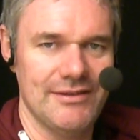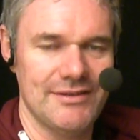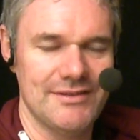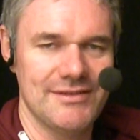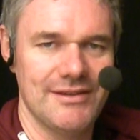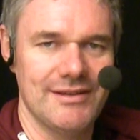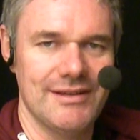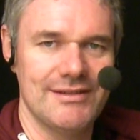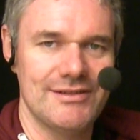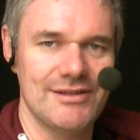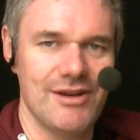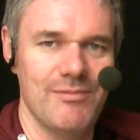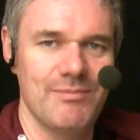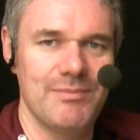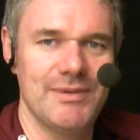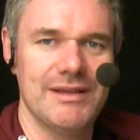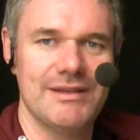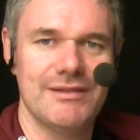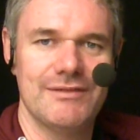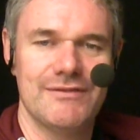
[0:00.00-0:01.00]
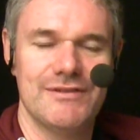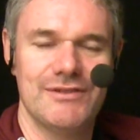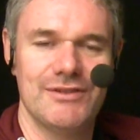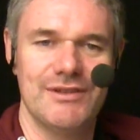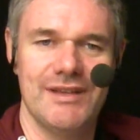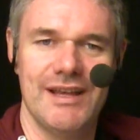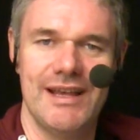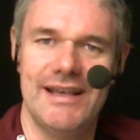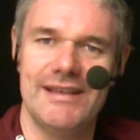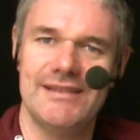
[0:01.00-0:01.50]
So the topic of
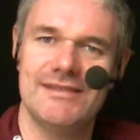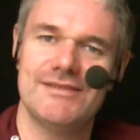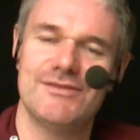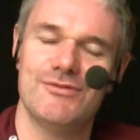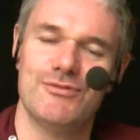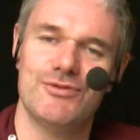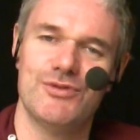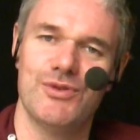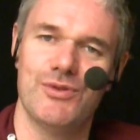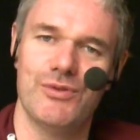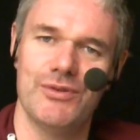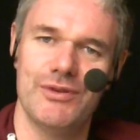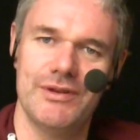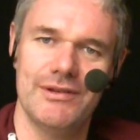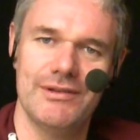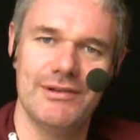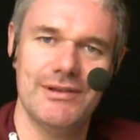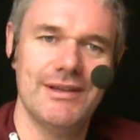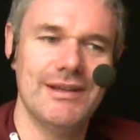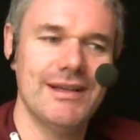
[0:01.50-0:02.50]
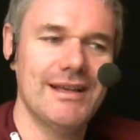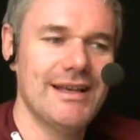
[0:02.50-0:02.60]
today's tutorial,